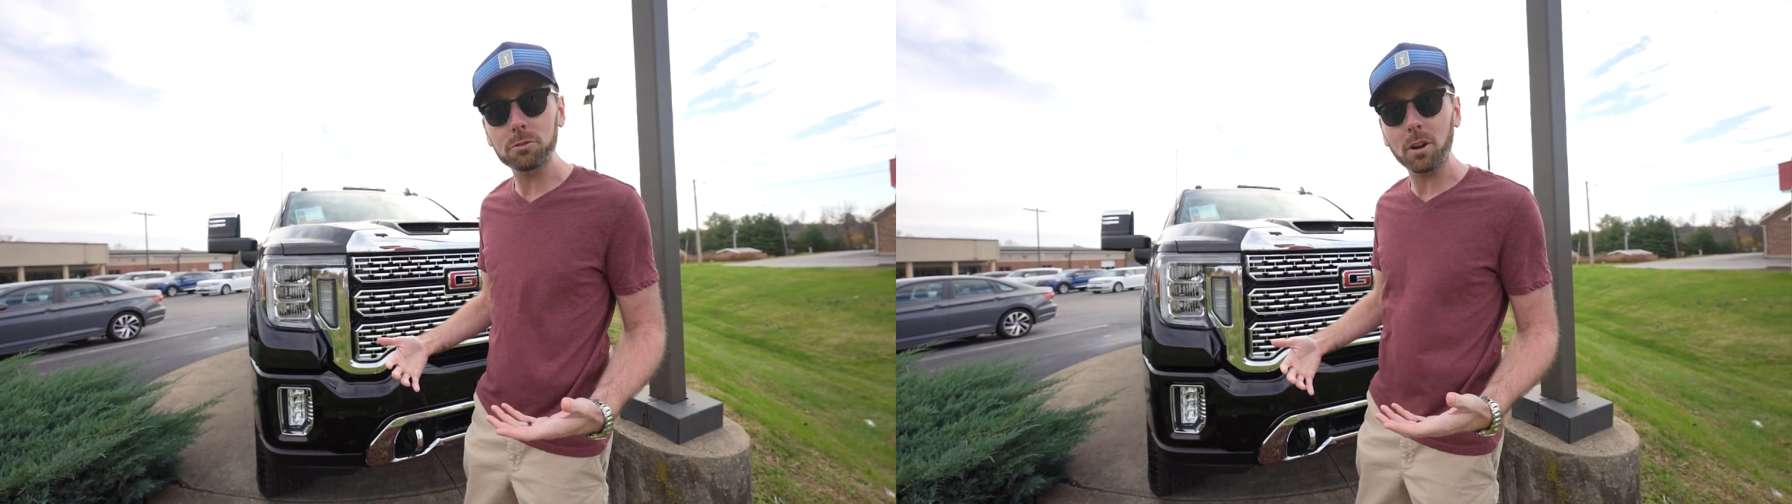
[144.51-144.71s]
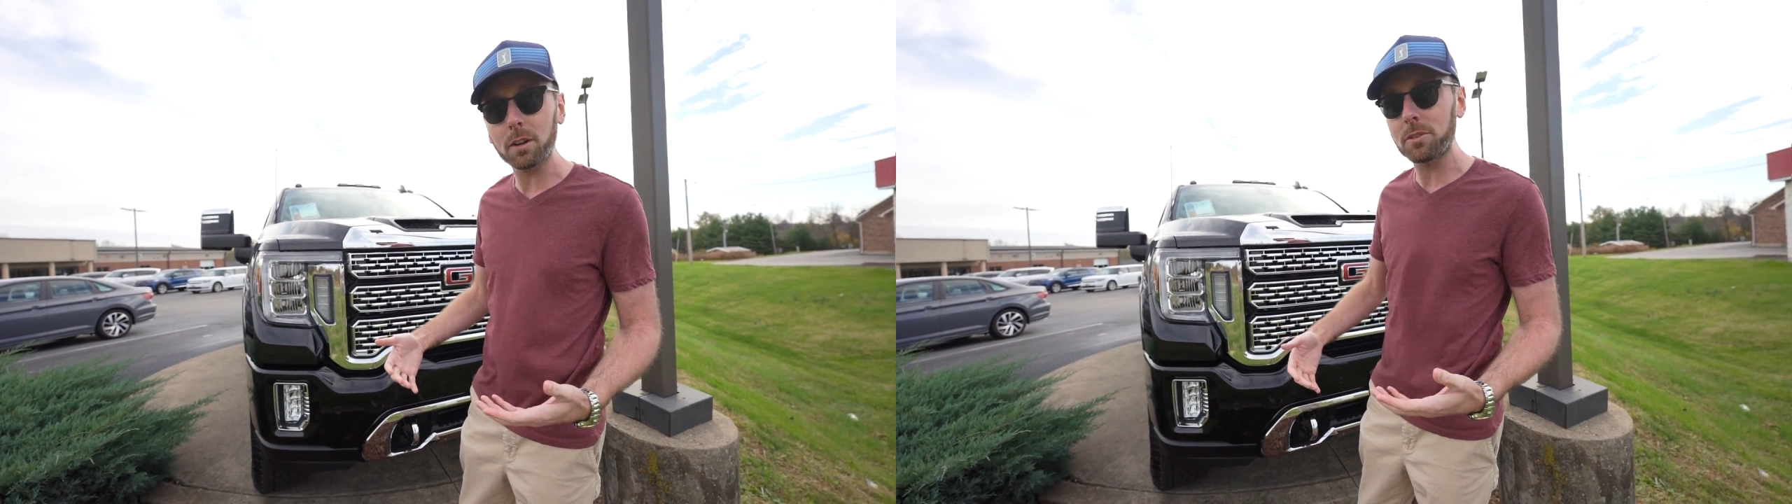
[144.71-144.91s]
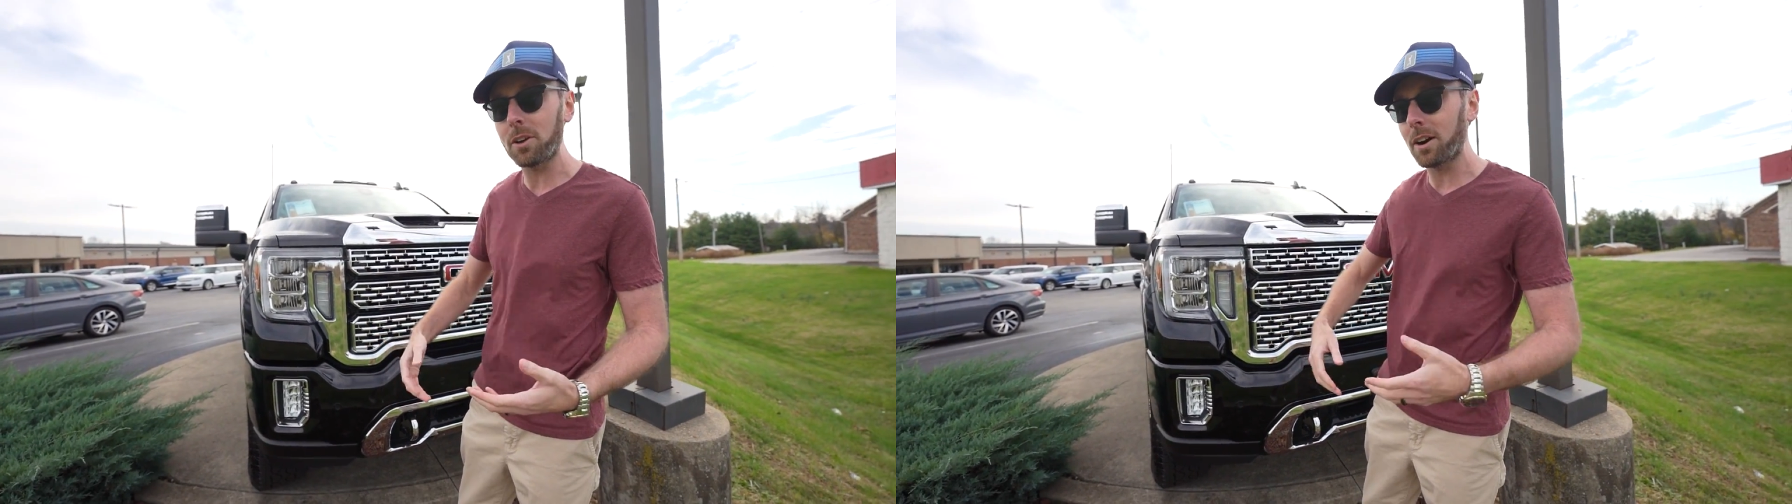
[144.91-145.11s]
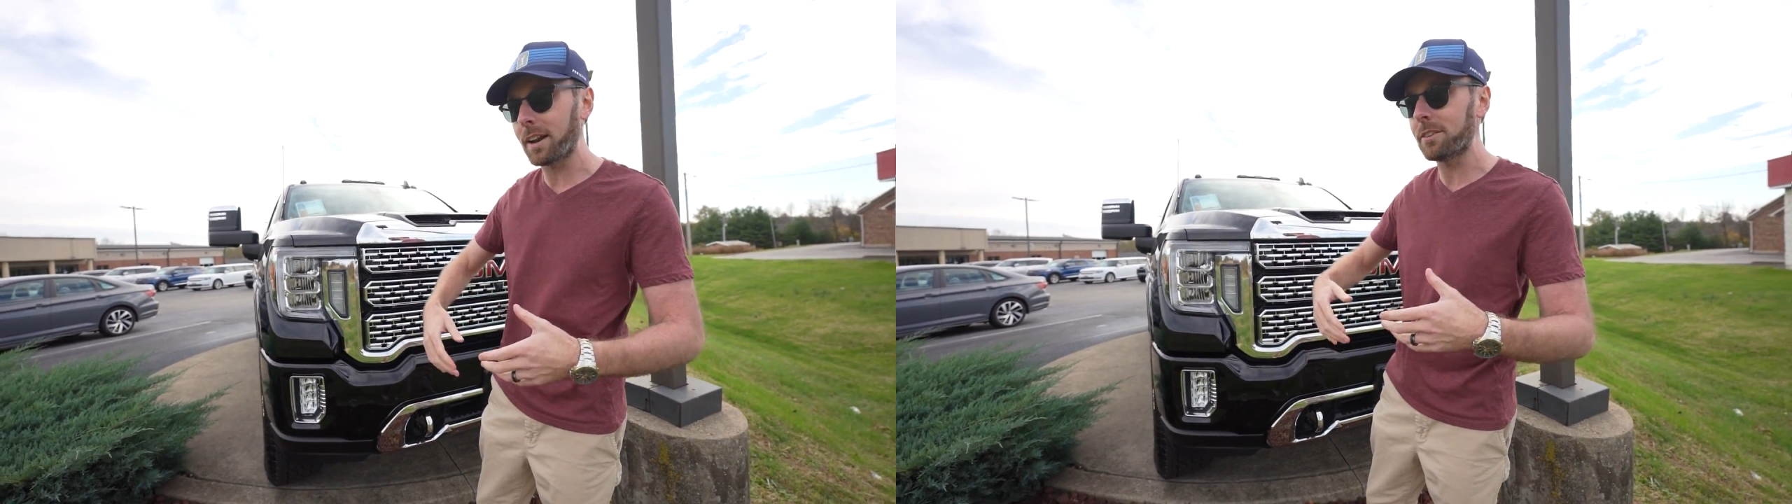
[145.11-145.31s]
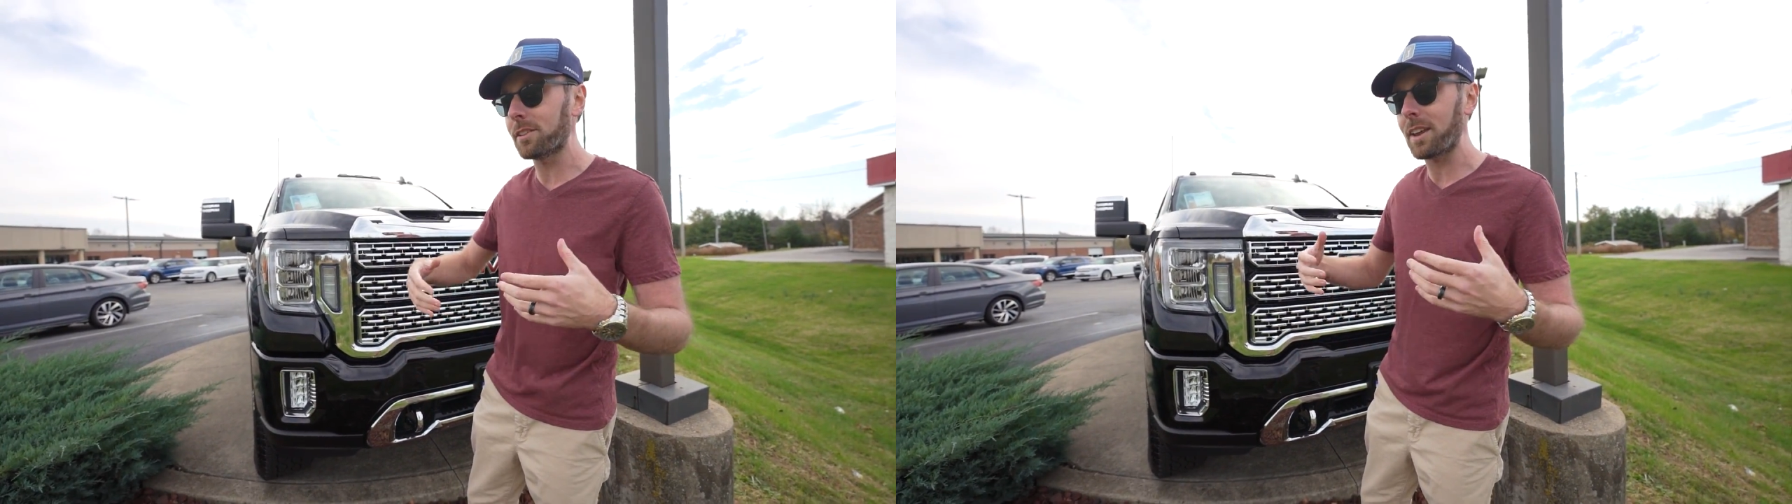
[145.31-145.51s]
trucks are, and
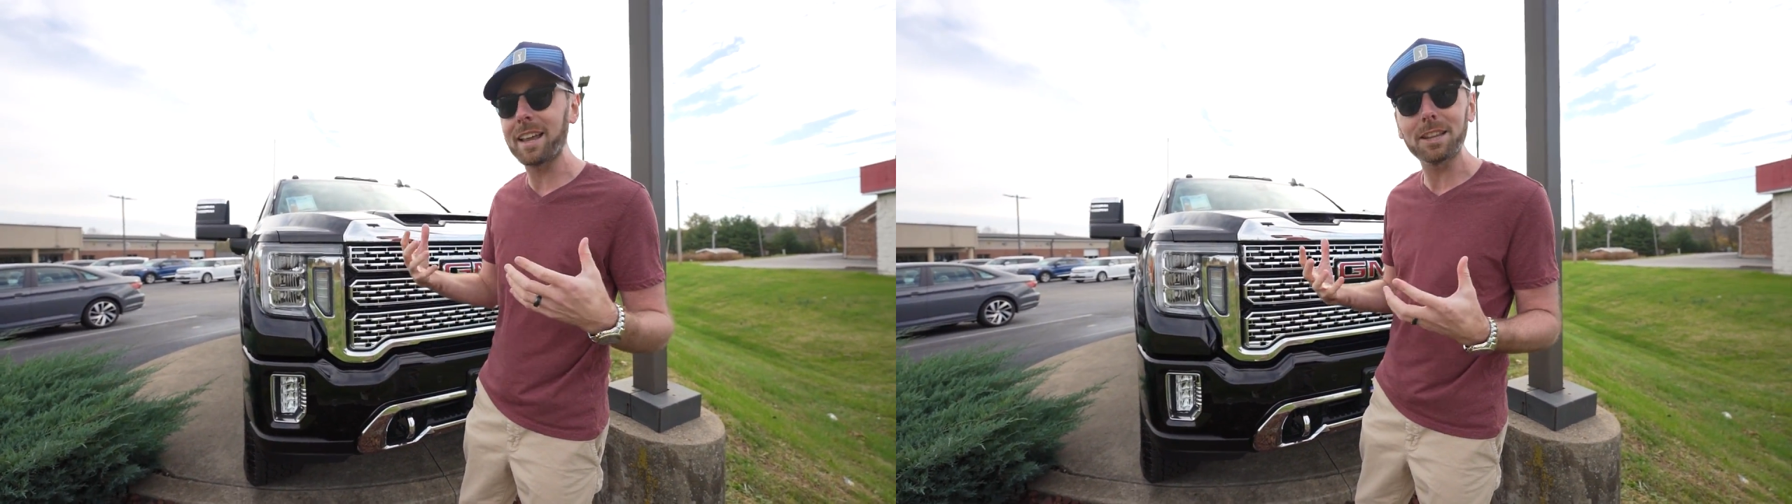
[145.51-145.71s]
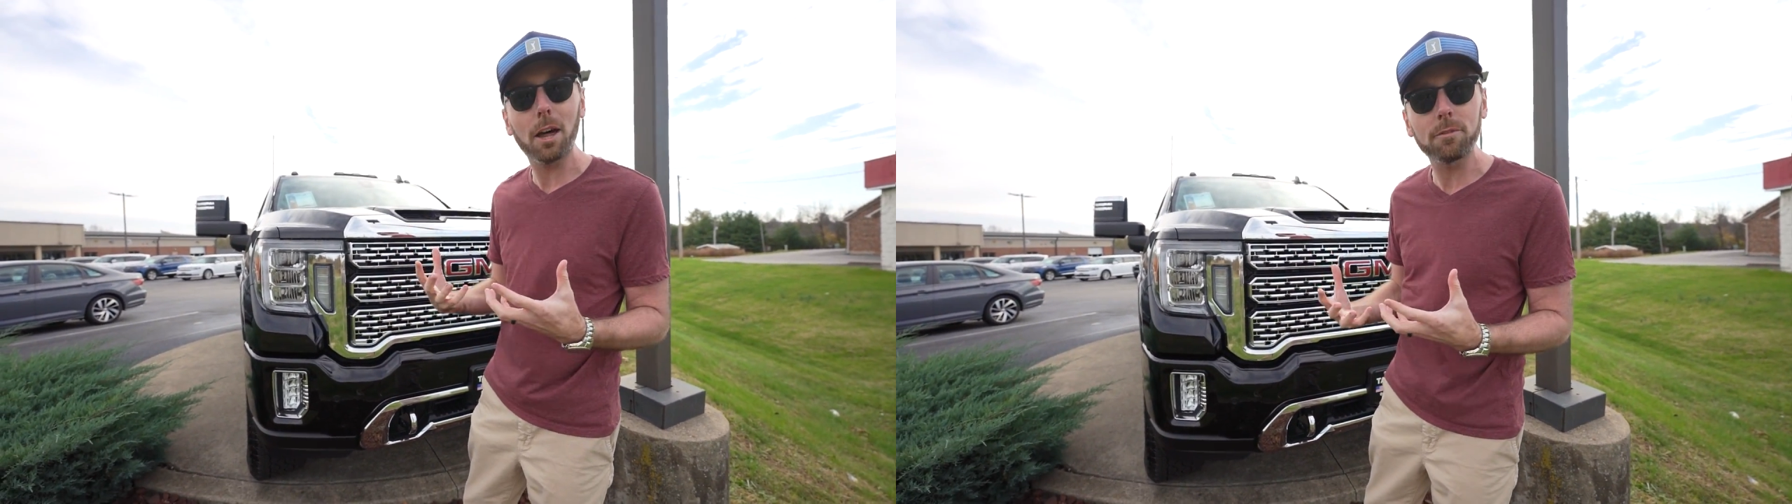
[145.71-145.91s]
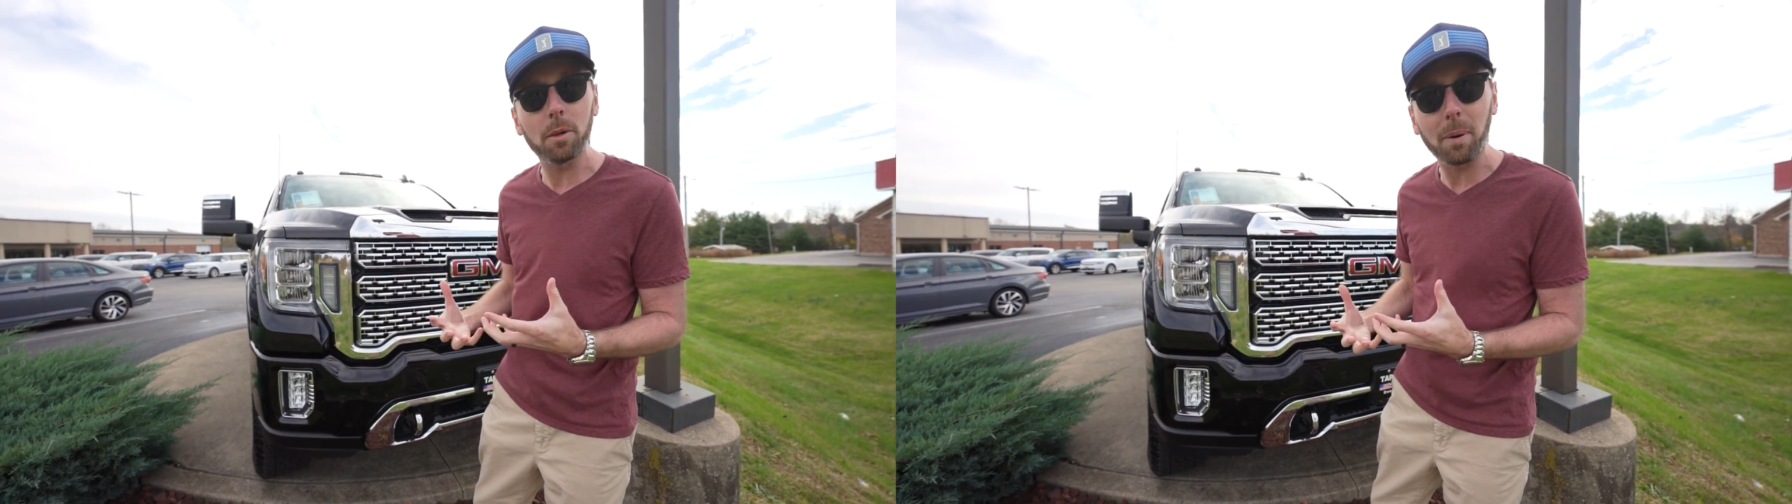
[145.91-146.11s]
I love the